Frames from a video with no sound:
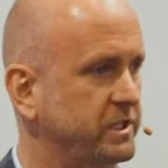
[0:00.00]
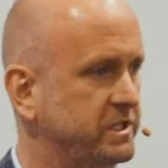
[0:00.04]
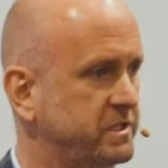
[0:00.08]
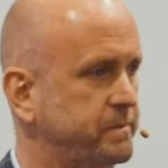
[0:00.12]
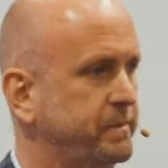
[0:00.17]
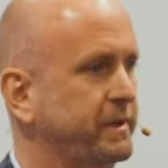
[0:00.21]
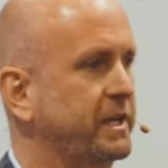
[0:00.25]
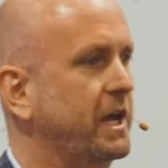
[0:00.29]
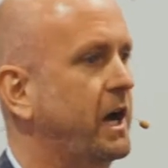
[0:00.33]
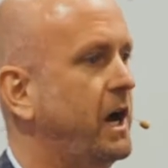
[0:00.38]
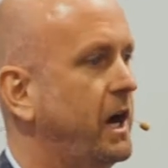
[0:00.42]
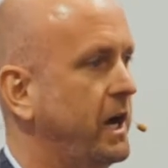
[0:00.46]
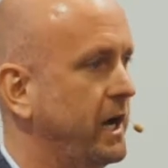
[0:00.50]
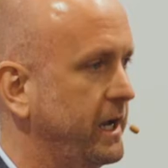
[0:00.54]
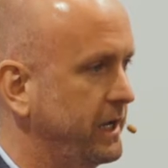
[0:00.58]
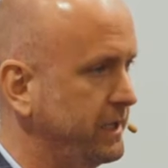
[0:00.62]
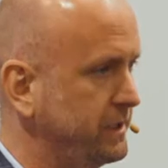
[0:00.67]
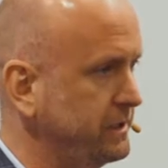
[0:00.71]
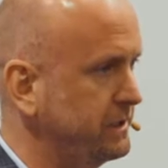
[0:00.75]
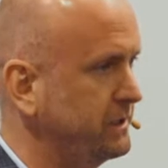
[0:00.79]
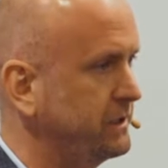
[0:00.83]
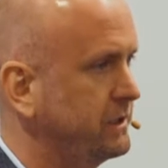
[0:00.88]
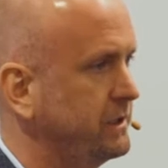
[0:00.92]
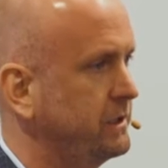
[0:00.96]
It's
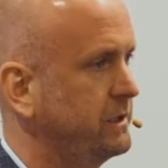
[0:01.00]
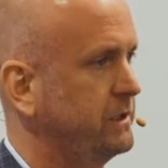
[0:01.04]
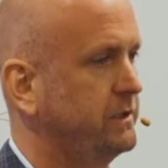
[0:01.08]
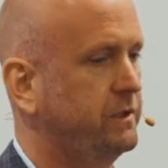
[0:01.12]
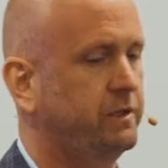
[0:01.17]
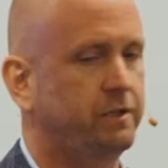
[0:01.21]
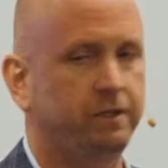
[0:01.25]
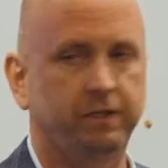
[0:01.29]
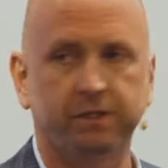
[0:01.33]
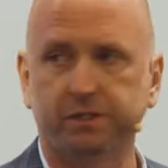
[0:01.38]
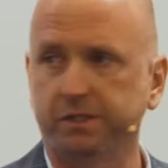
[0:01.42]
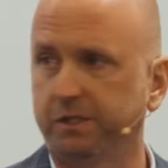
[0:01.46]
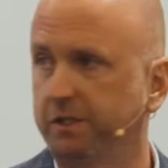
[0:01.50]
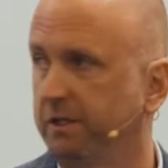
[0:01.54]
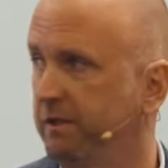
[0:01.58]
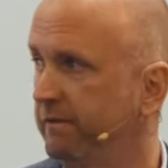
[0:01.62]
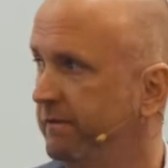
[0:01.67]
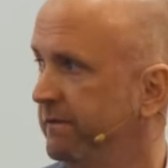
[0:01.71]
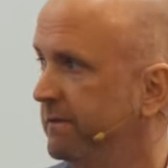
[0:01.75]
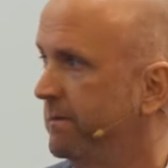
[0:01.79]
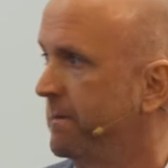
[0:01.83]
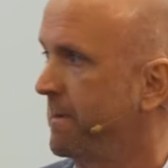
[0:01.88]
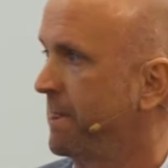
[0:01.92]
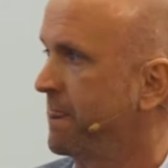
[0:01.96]
behind the initiative.